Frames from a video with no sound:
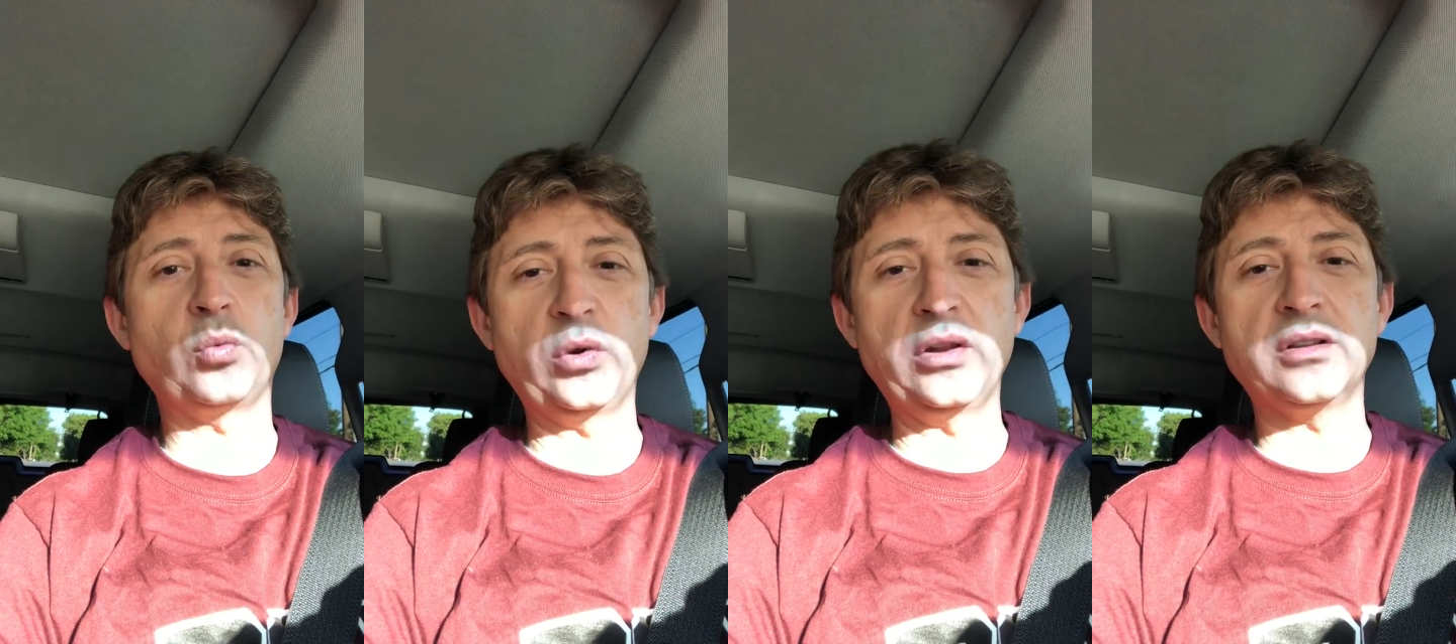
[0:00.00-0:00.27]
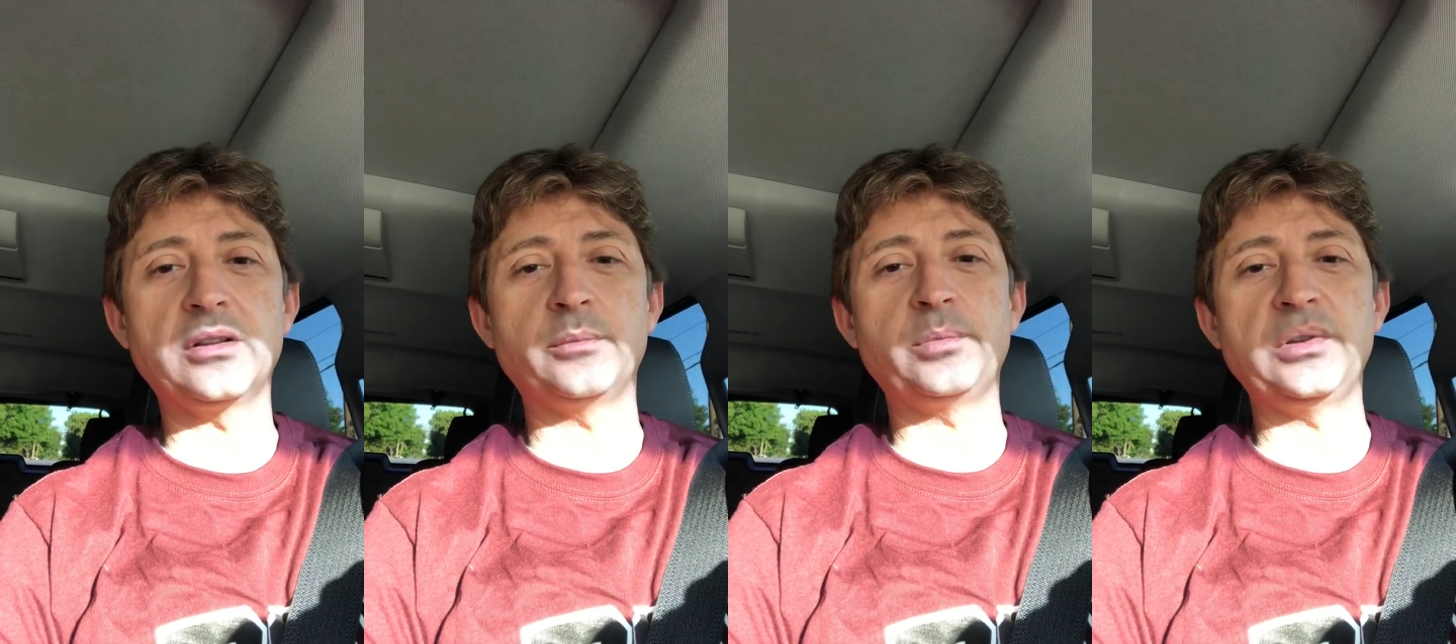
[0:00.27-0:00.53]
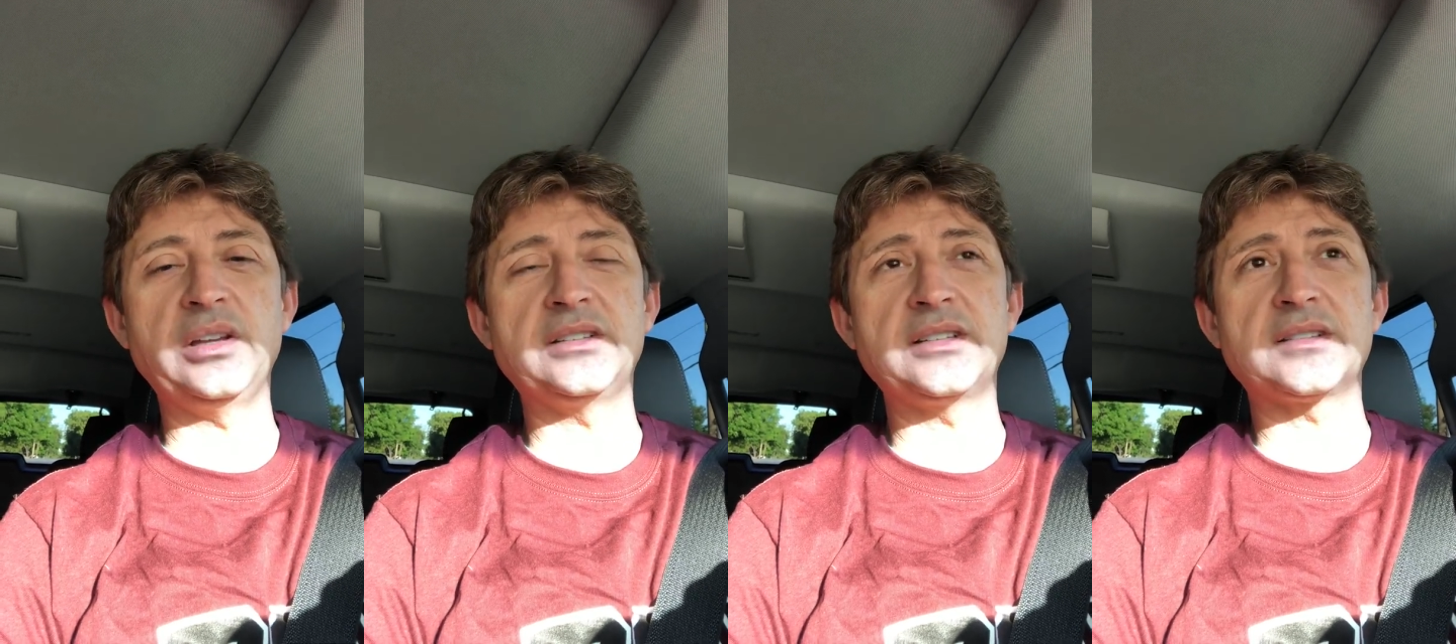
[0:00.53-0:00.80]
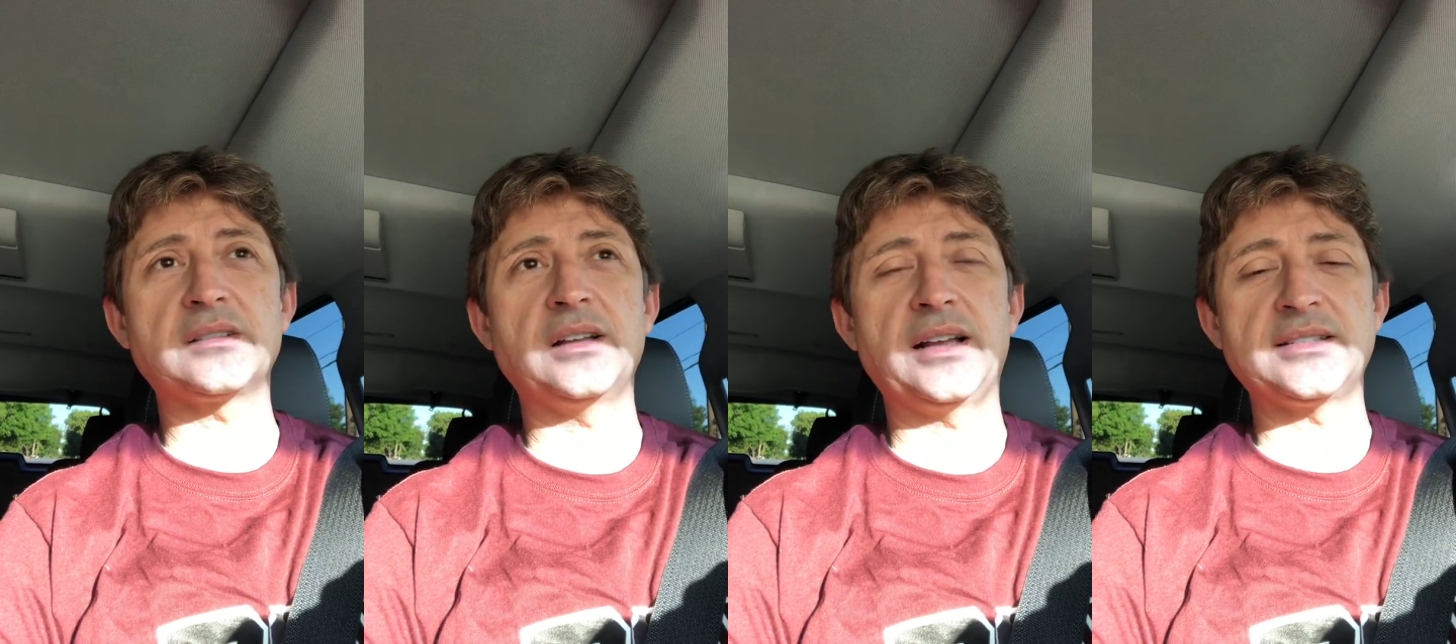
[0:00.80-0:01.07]
will complete
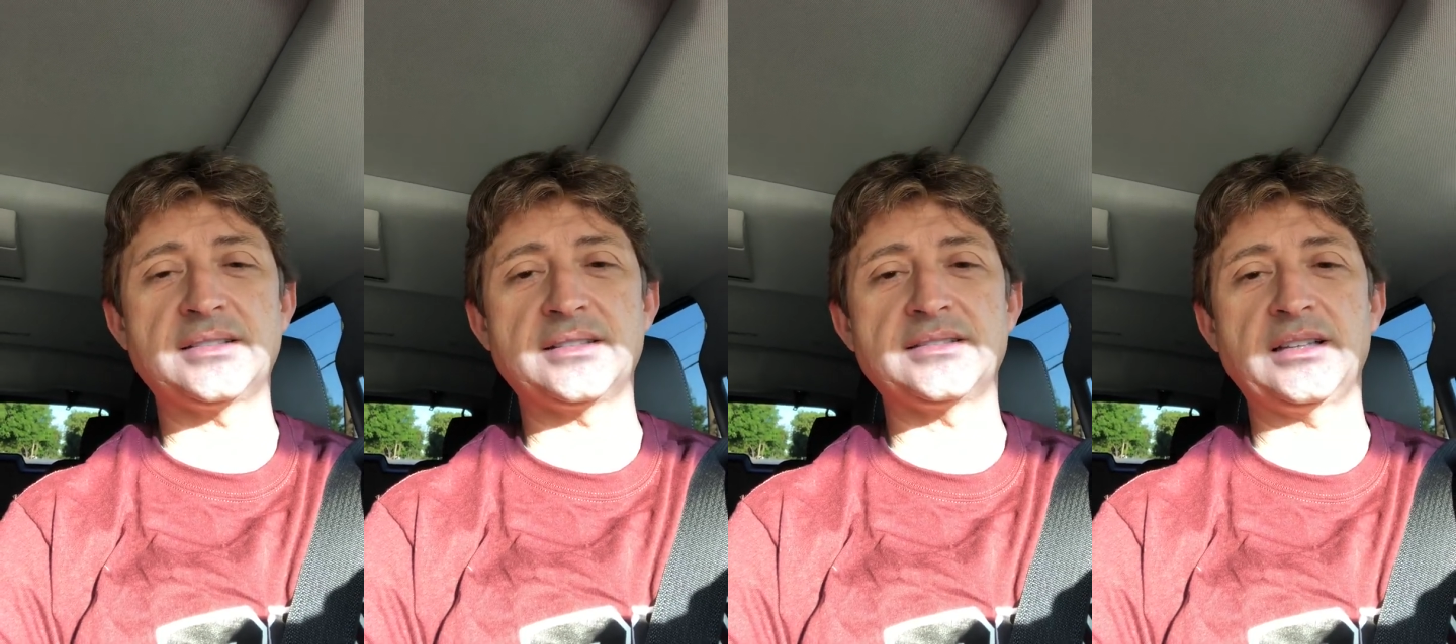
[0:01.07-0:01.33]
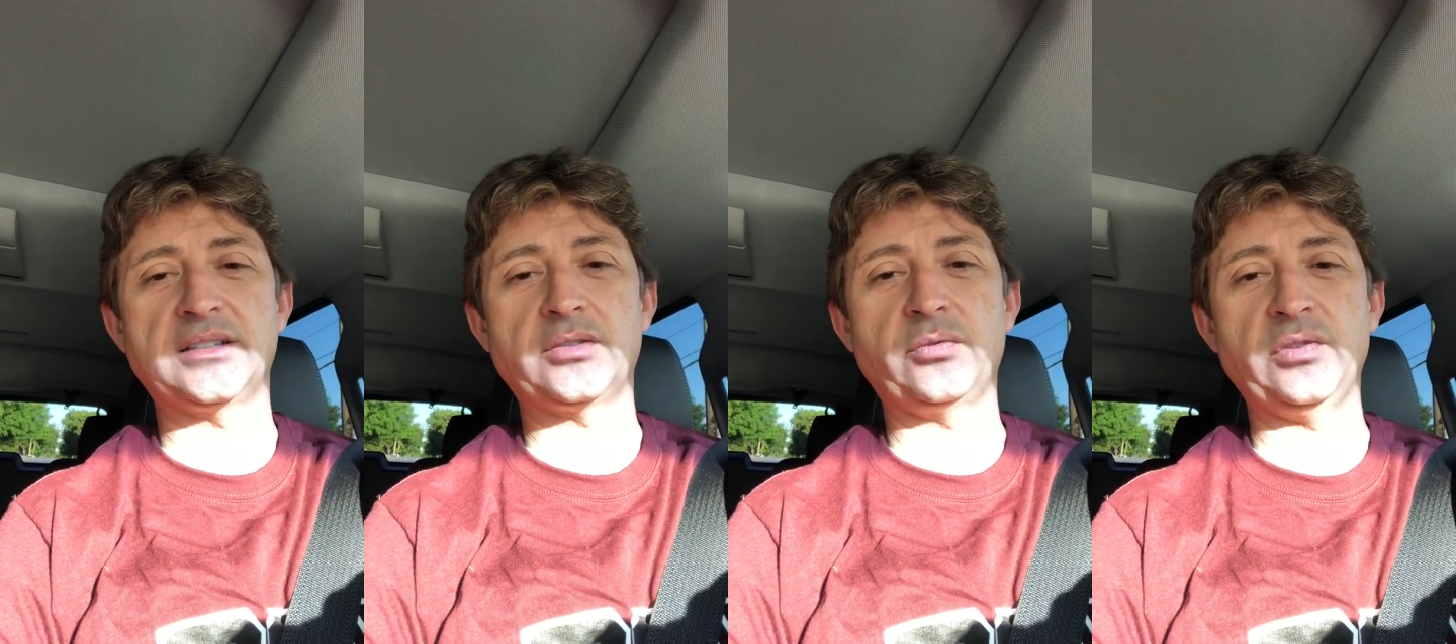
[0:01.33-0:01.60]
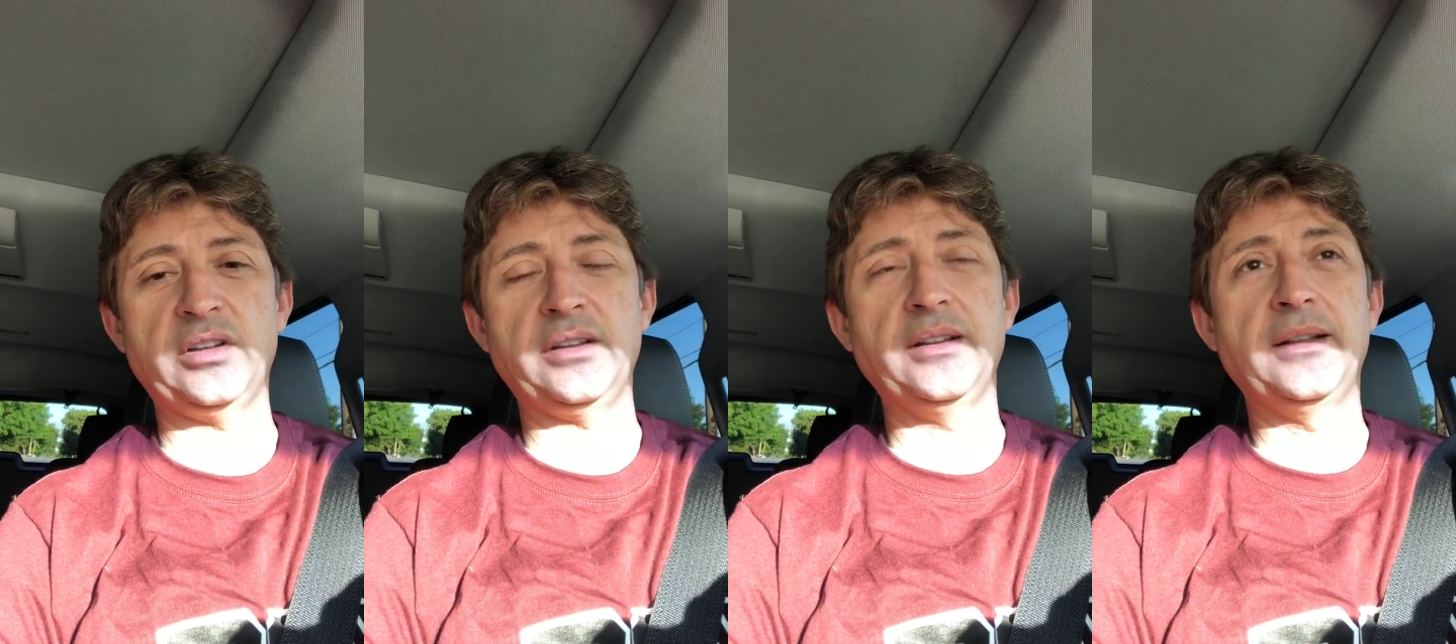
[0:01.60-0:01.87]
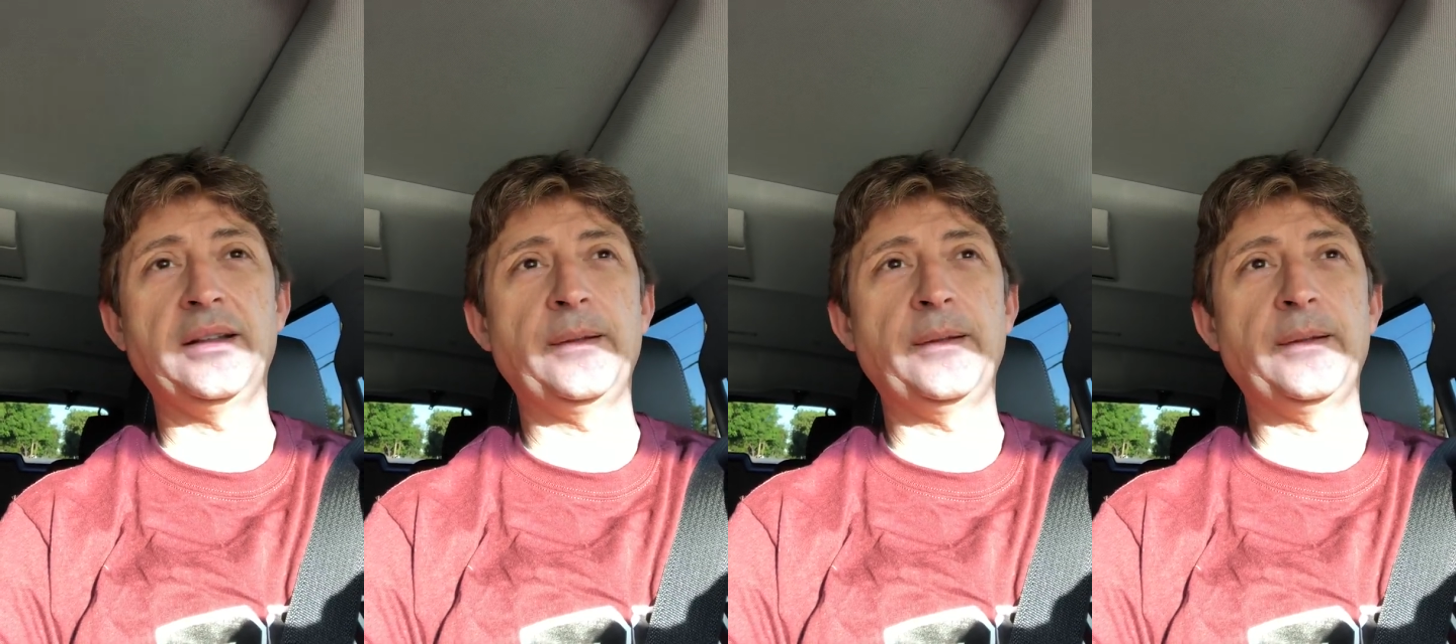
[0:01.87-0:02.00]
this class successfully.